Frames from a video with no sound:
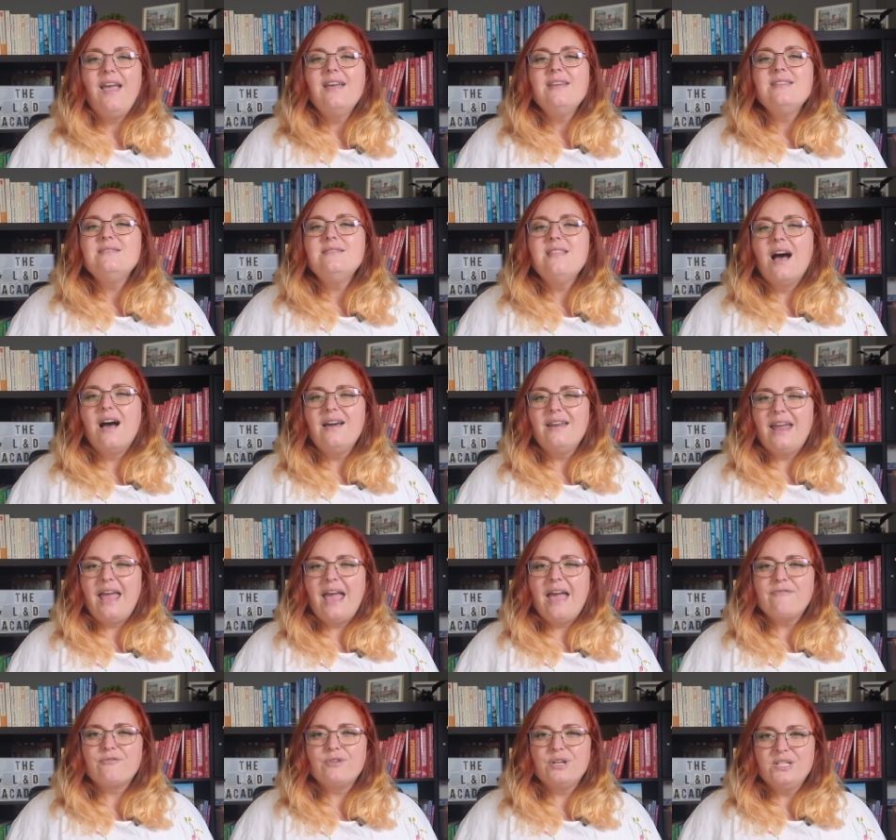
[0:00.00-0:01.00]
Not
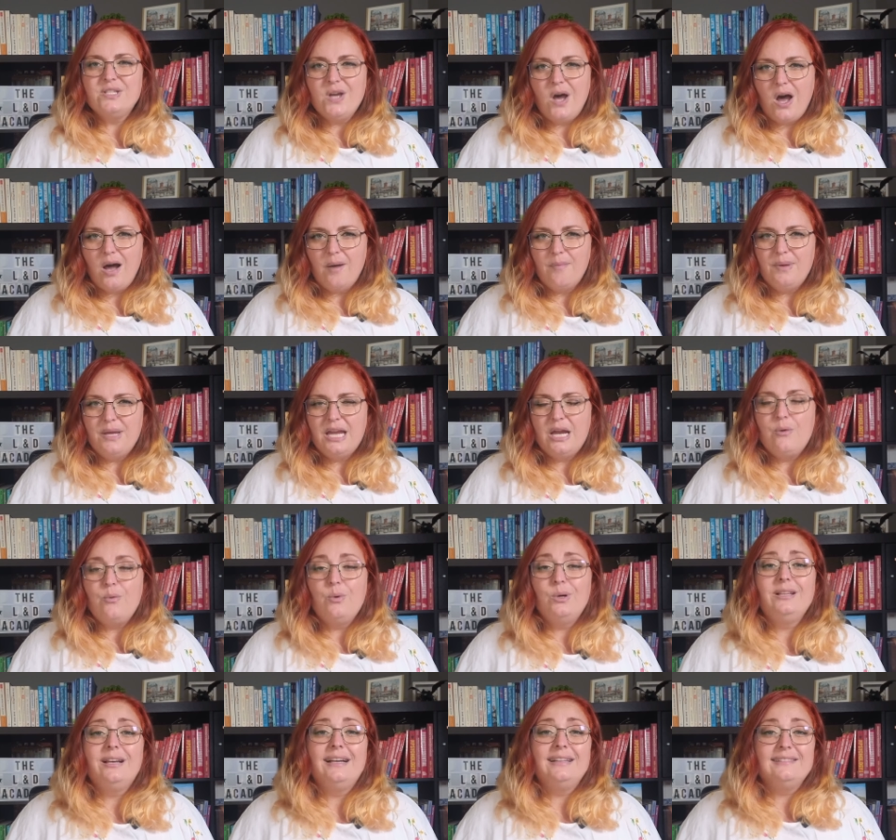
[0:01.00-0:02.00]
every topic
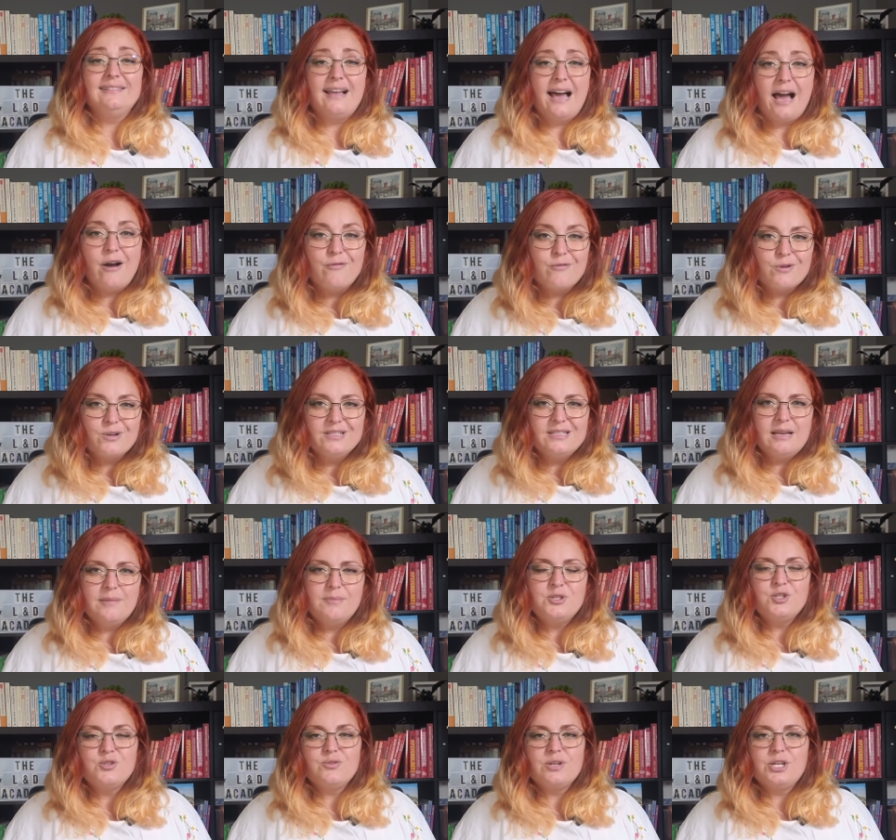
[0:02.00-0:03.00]
will allow for a
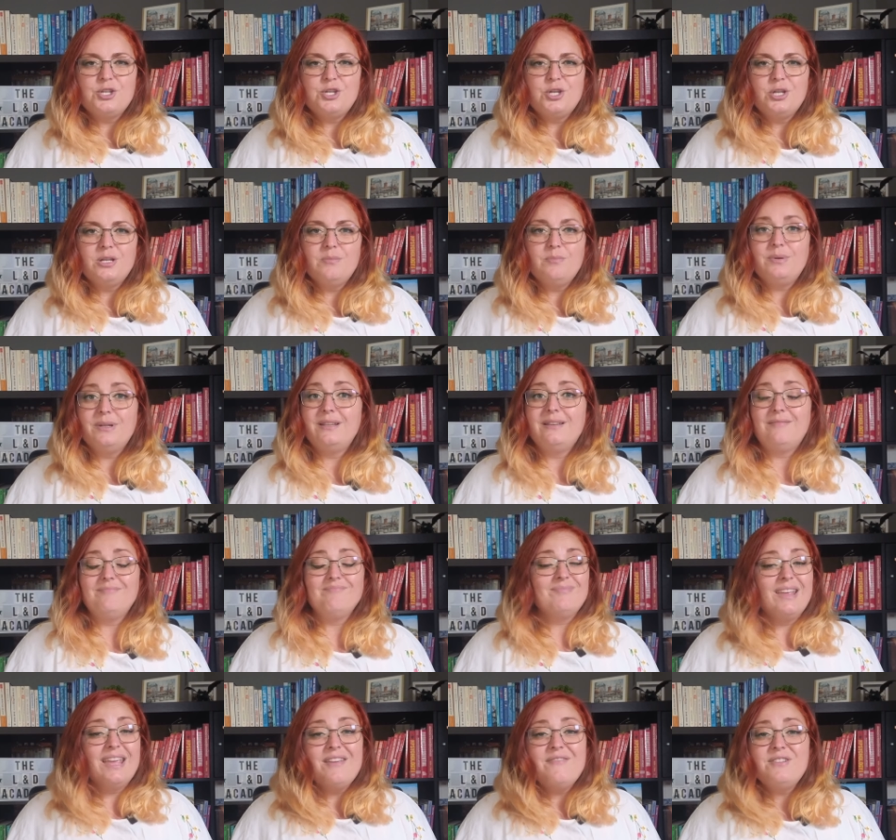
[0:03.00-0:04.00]
demonstration, but
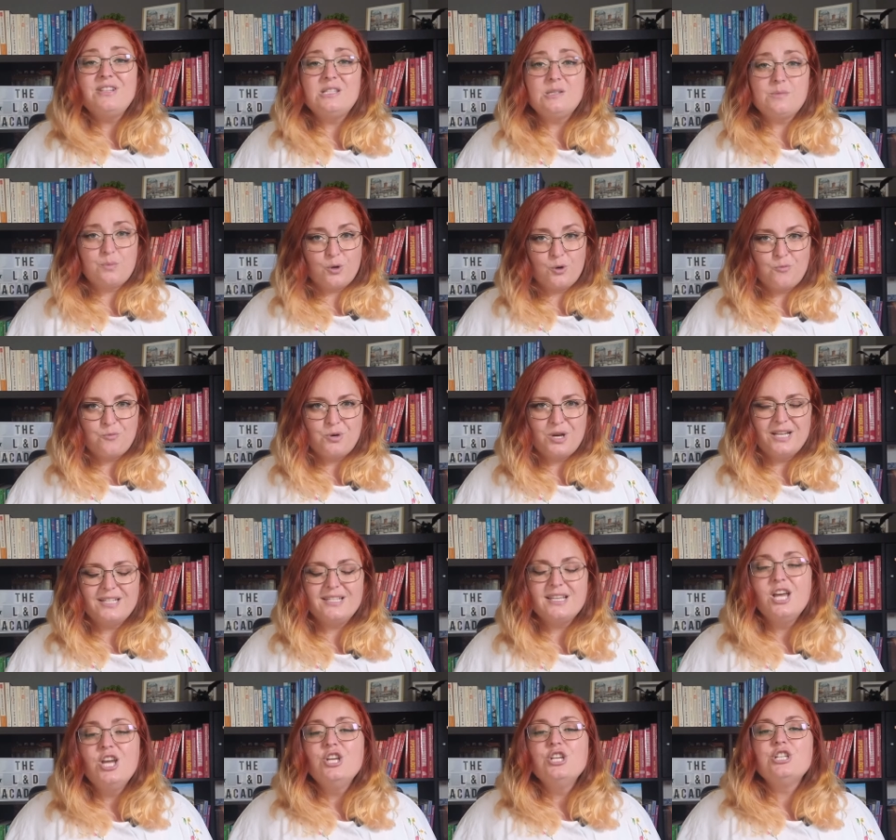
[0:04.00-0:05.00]
if it's
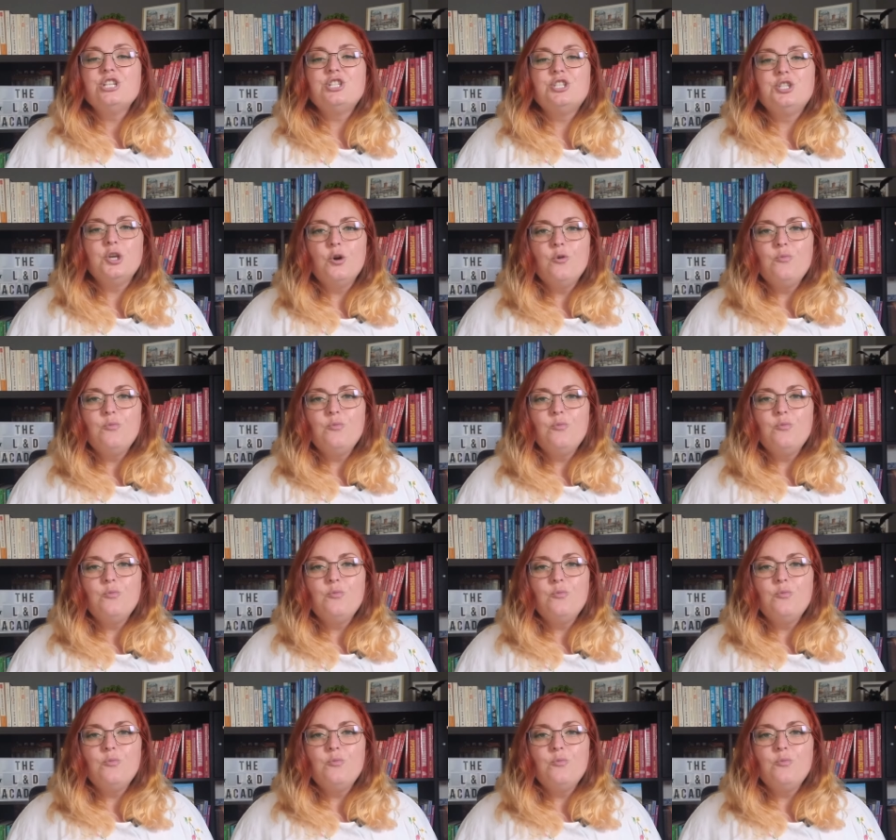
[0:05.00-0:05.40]
appropriate, show